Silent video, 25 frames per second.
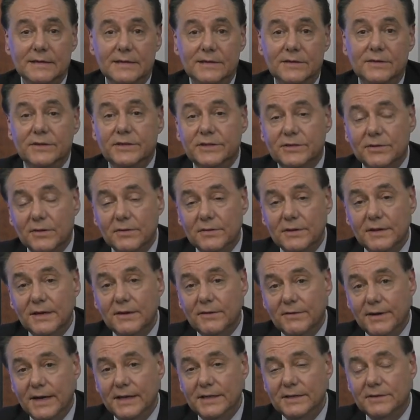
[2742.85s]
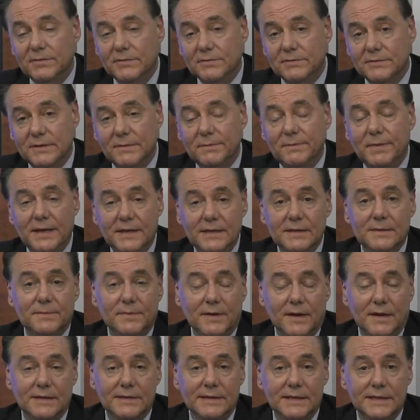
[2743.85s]
Your children and grandchildren depend
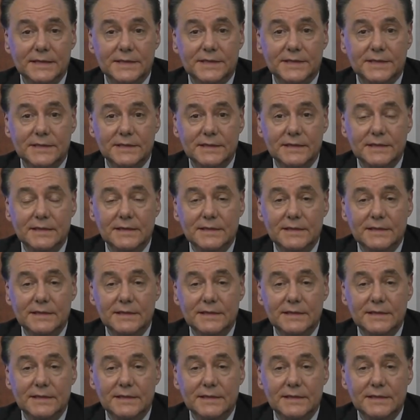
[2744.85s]
upon this.